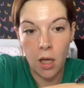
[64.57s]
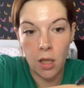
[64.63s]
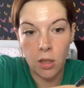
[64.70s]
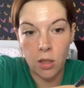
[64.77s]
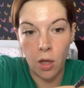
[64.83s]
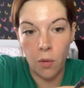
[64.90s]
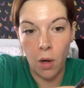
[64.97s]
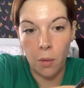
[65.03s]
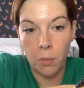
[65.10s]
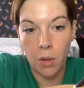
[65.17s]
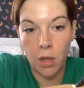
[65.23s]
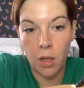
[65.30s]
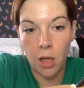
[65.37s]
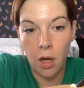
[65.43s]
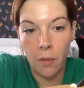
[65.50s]
So I'm
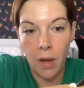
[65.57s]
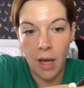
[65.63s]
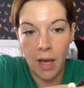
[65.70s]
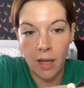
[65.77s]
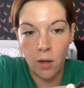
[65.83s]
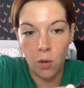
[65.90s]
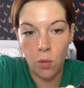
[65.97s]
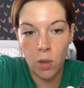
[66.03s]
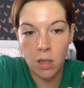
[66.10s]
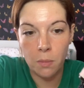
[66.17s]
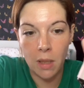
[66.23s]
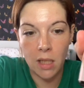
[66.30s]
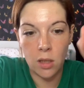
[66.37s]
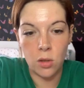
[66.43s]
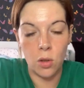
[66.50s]
going to go ahead, always
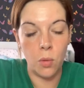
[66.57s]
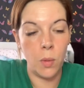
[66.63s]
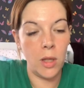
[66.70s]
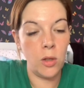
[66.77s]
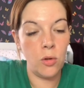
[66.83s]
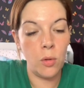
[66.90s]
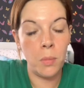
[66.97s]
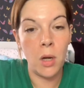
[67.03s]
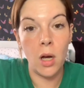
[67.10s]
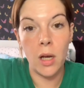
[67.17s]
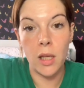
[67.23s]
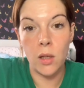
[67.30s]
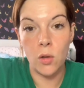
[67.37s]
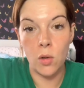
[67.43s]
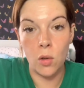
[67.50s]
make sure when you're
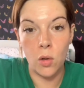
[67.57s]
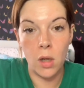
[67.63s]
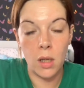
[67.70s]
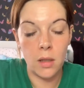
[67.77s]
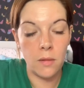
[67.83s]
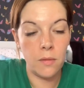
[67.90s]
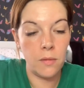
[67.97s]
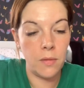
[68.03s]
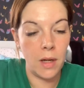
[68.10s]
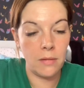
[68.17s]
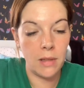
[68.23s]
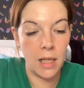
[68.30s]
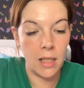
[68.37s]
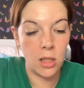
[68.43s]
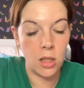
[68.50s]
applying your
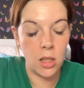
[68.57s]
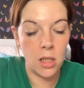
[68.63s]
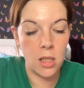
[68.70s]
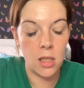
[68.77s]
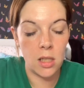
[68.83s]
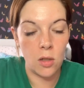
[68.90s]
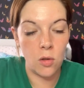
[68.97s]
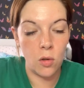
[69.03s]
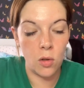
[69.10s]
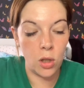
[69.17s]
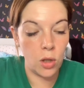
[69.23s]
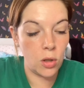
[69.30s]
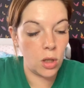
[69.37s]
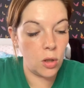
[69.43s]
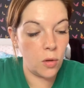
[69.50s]
foundations or
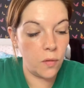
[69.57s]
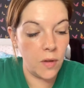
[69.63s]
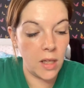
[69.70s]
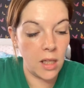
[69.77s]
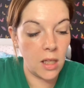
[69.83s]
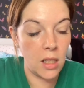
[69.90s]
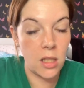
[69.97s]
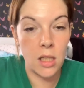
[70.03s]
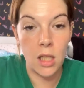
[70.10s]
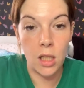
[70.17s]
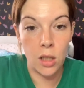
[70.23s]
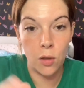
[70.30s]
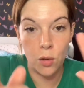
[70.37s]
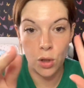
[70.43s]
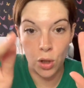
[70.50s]
using your fingers that
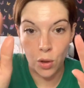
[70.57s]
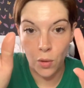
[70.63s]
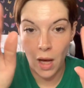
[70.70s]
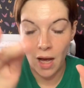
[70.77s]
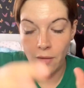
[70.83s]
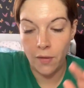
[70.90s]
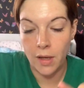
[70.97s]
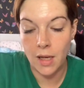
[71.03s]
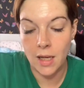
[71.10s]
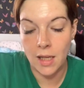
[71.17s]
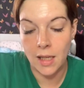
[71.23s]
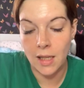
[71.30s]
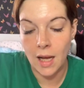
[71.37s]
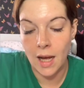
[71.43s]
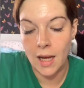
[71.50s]
you do have
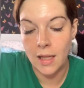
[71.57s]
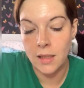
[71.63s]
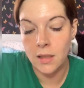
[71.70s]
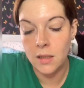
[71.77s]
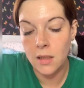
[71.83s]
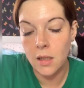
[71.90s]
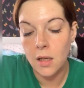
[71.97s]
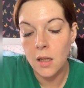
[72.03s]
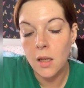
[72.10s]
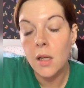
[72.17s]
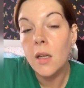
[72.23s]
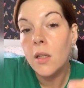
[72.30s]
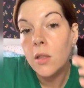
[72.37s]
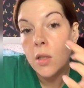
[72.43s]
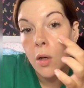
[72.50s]
clean hands.
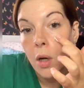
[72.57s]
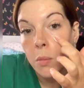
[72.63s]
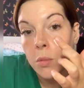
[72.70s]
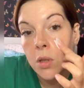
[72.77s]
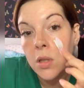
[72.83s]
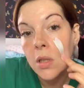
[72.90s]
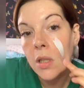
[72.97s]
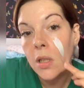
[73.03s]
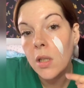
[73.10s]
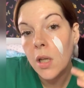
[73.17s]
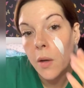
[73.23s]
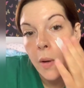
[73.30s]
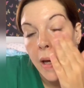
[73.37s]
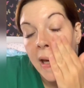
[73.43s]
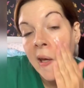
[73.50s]
So I'm just going to
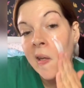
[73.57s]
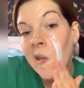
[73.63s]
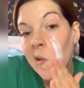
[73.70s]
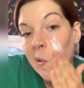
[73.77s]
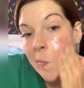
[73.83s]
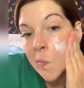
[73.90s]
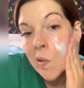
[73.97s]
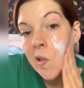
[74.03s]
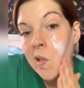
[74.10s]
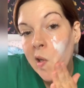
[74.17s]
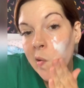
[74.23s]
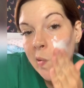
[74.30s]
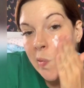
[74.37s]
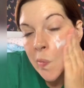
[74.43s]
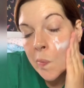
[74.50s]
go ahead and I'm just
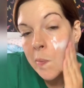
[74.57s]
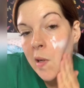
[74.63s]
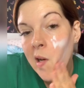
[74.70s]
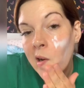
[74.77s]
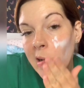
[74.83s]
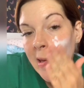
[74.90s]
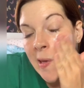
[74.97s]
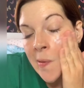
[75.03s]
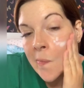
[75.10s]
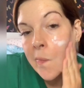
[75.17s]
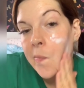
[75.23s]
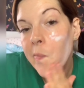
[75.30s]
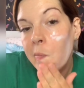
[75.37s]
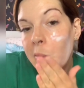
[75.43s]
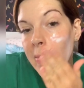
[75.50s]
going to apply
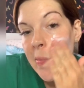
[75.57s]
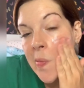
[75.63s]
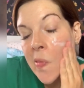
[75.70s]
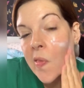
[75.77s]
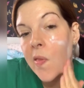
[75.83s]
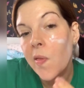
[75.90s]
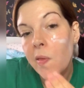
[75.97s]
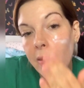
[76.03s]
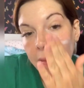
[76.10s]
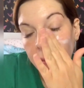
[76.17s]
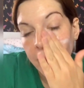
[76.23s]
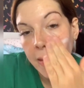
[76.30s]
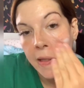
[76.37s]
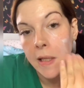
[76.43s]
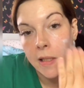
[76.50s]

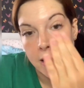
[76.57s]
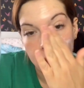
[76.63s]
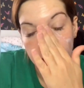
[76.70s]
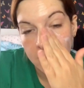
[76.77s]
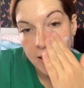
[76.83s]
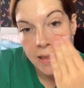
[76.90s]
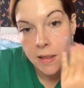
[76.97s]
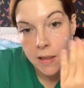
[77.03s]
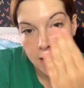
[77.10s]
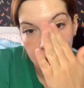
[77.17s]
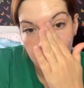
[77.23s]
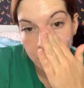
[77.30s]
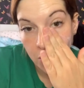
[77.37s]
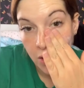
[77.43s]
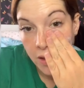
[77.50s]
this
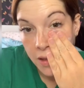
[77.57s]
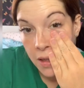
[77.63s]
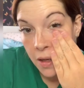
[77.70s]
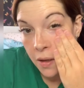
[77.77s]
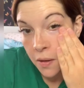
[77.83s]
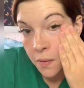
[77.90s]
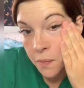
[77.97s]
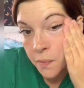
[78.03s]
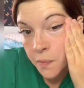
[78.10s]
CC Bright Glow.